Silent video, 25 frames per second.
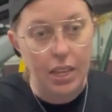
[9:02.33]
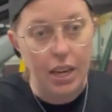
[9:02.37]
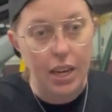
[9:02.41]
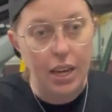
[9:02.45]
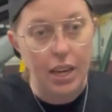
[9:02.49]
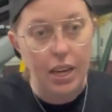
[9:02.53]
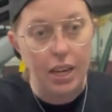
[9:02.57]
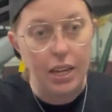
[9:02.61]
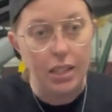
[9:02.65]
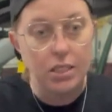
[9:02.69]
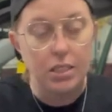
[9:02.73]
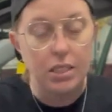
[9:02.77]

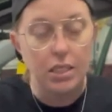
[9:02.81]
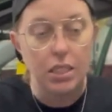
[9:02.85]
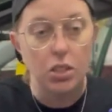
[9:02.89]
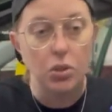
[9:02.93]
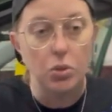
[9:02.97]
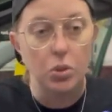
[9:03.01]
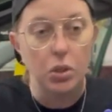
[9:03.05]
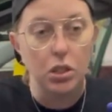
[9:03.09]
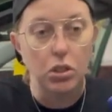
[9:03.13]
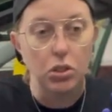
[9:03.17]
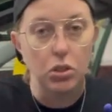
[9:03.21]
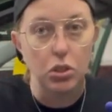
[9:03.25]
a
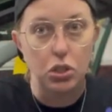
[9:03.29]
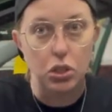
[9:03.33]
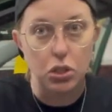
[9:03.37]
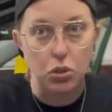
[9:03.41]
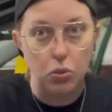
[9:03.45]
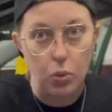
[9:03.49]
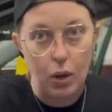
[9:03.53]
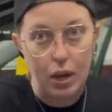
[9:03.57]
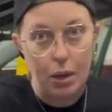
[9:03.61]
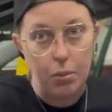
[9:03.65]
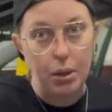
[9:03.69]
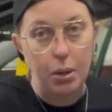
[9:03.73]
interior
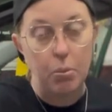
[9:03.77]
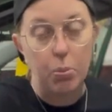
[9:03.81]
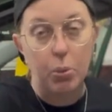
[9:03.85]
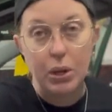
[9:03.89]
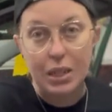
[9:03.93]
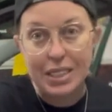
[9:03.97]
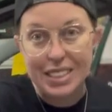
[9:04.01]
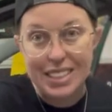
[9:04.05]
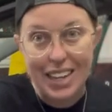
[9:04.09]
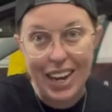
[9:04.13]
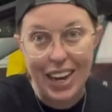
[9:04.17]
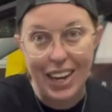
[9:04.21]
ceramic
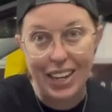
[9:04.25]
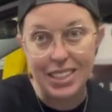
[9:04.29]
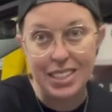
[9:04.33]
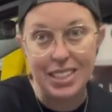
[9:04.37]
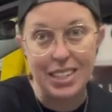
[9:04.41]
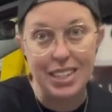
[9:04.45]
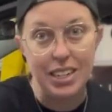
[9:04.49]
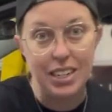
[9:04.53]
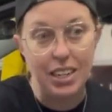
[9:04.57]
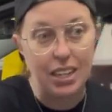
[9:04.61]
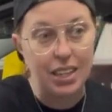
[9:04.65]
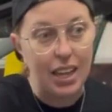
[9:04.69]

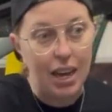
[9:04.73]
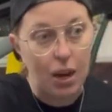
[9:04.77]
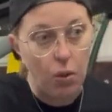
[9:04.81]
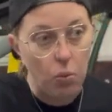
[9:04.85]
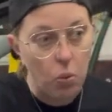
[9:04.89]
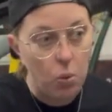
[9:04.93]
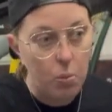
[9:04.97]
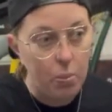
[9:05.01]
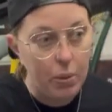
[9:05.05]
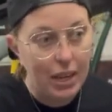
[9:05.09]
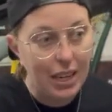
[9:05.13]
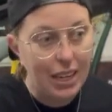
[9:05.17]
protectant that
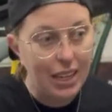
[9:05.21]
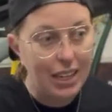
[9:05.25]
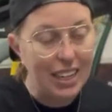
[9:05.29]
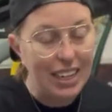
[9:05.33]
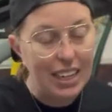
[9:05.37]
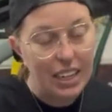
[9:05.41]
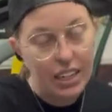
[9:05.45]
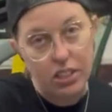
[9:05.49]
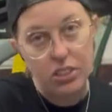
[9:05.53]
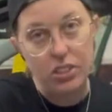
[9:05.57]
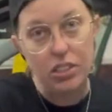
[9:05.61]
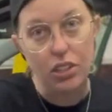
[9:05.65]
will make it
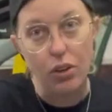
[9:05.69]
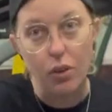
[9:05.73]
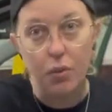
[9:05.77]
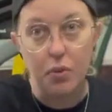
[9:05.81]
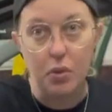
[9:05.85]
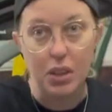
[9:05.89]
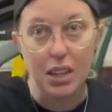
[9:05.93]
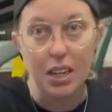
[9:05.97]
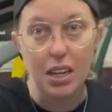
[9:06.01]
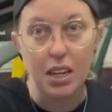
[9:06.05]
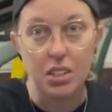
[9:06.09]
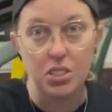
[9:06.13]
easier
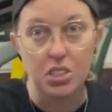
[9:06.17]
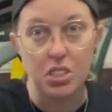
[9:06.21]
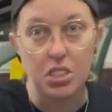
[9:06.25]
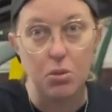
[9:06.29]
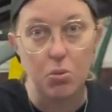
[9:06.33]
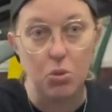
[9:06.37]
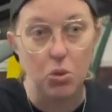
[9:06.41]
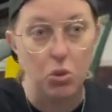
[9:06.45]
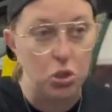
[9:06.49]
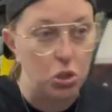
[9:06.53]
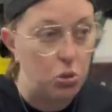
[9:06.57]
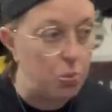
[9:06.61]
for the
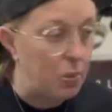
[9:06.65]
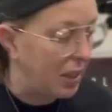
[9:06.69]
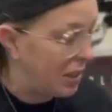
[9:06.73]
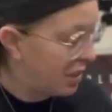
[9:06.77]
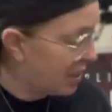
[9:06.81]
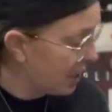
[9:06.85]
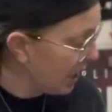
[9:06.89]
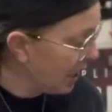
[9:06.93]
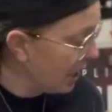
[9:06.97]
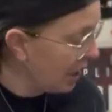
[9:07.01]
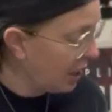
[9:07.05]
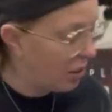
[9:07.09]
customer to
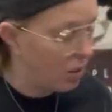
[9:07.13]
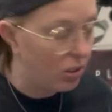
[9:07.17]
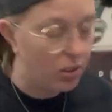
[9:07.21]
maintain.